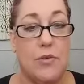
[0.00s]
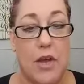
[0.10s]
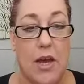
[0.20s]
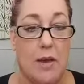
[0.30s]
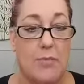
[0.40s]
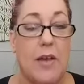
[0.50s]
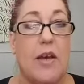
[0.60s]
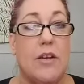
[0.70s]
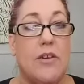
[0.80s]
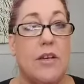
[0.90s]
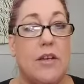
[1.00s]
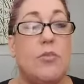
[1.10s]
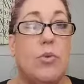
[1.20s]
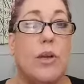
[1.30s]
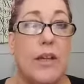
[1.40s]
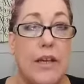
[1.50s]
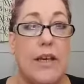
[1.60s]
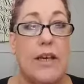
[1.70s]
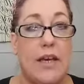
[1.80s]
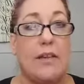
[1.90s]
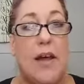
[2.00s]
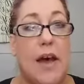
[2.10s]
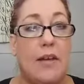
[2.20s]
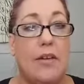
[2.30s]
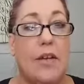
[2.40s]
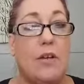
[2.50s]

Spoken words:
times to really get that,